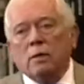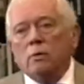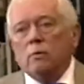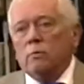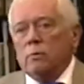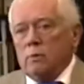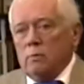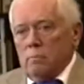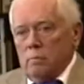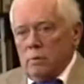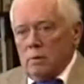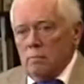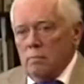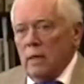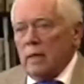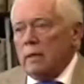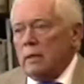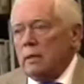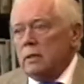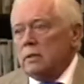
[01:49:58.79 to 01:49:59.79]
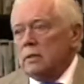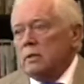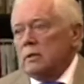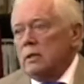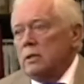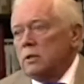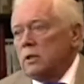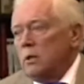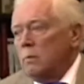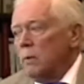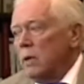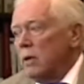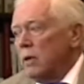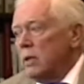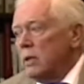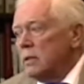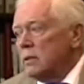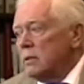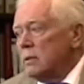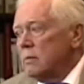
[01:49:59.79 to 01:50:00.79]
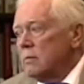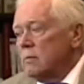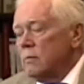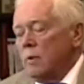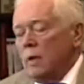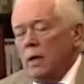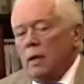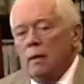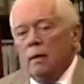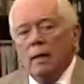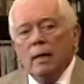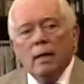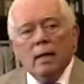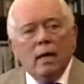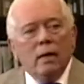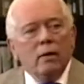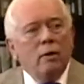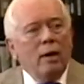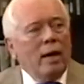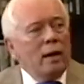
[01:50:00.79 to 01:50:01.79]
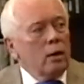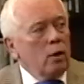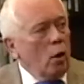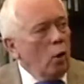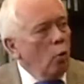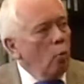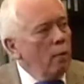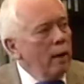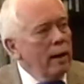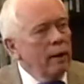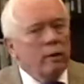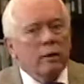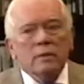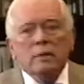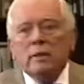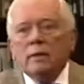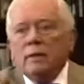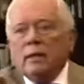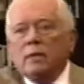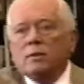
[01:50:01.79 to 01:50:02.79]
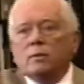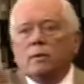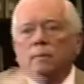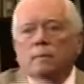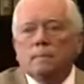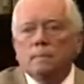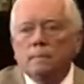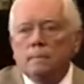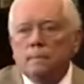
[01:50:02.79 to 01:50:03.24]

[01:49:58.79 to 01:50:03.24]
do to, to make these these communities. To, uh, and you had coal here. Yes. Sir. How